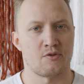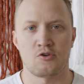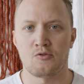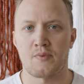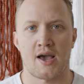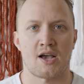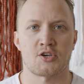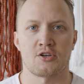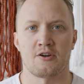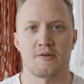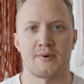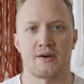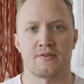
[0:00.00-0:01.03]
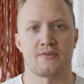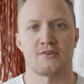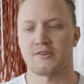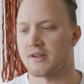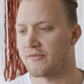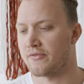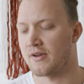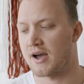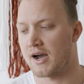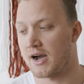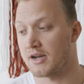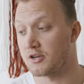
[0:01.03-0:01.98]
too passionate about this stuff, and
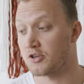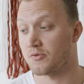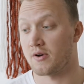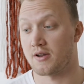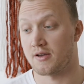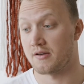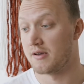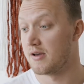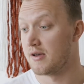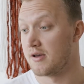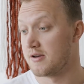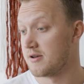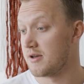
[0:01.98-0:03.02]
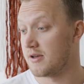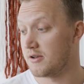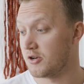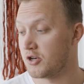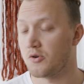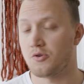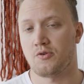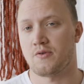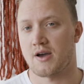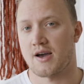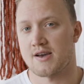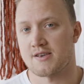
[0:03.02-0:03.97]
I just wanna show you
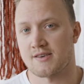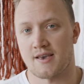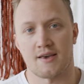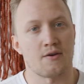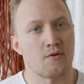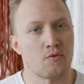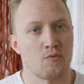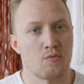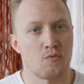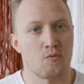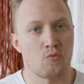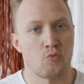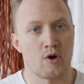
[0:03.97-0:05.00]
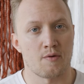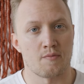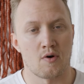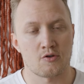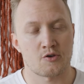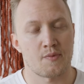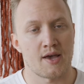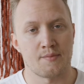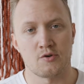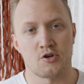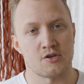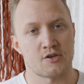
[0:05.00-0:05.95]
guys like where most of my
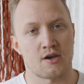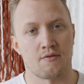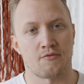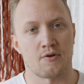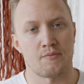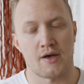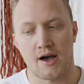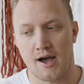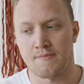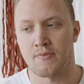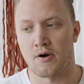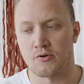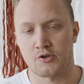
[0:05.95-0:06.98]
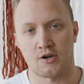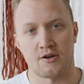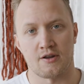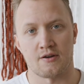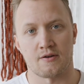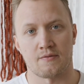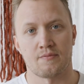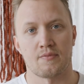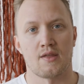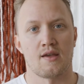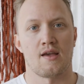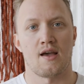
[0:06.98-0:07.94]
images come from that I post on here.
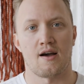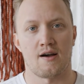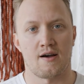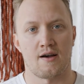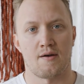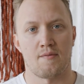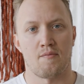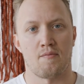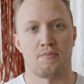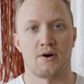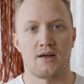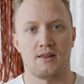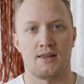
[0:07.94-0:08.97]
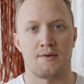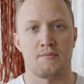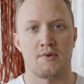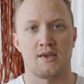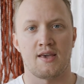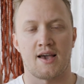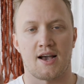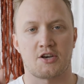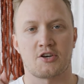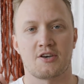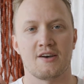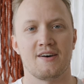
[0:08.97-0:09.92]
But let me
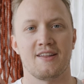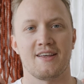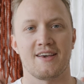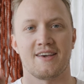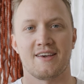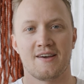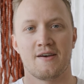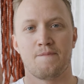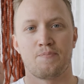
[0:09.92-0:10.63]
actually